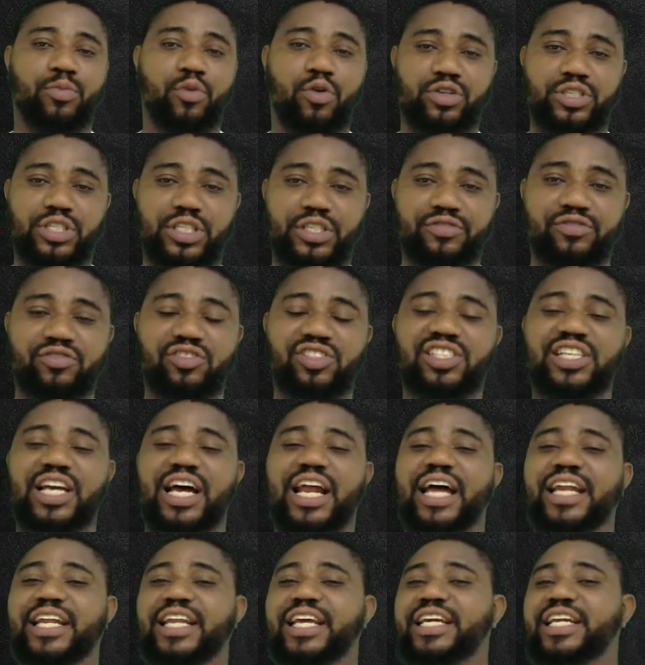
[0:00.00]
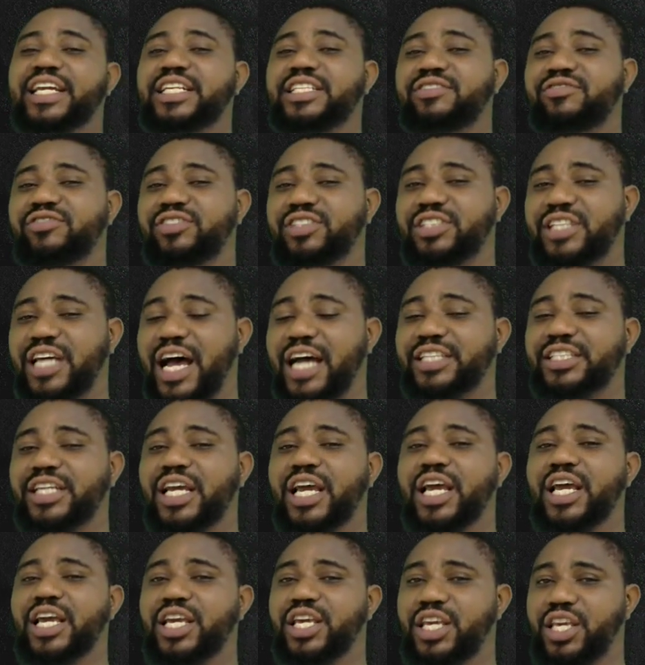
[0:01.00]
Positively charged, negatively charged
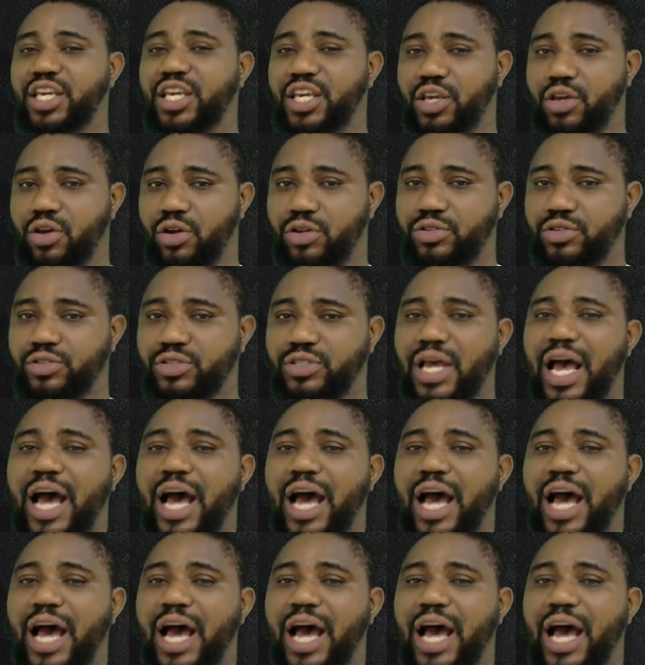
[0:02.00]
ions.